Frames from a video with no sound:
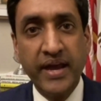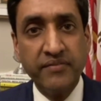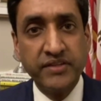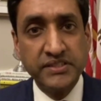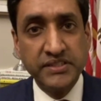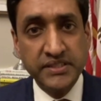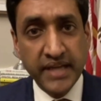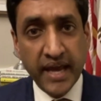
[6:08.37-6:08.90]
We have
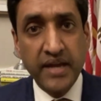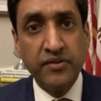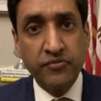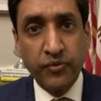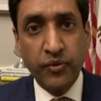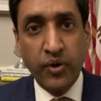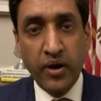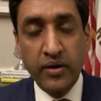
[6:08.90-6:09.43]
to
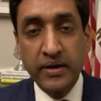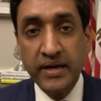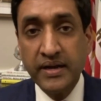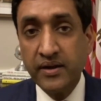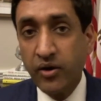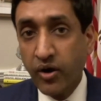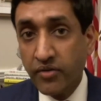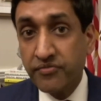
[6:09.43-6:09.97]
stand for our,
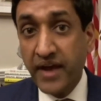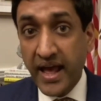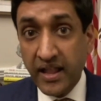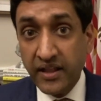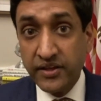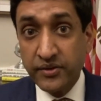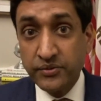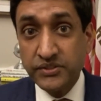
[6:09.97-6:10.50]
our
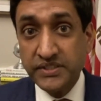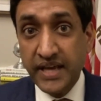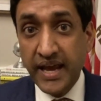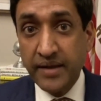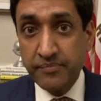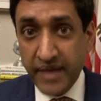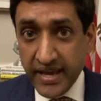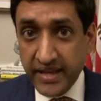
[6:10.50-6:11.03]
values
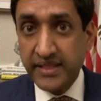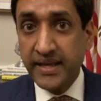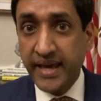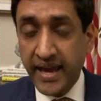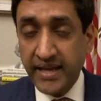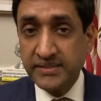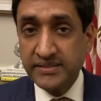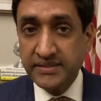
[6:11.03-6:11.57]
and make the
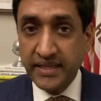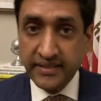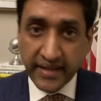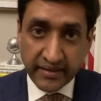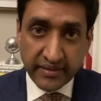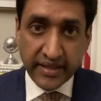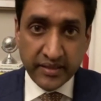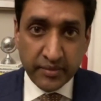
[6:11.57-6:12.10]
case and
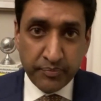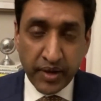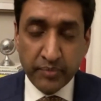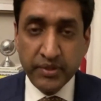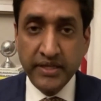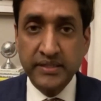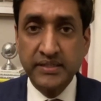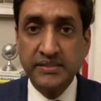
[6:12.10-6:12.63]
then let the
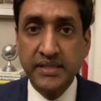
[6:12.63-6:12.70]
public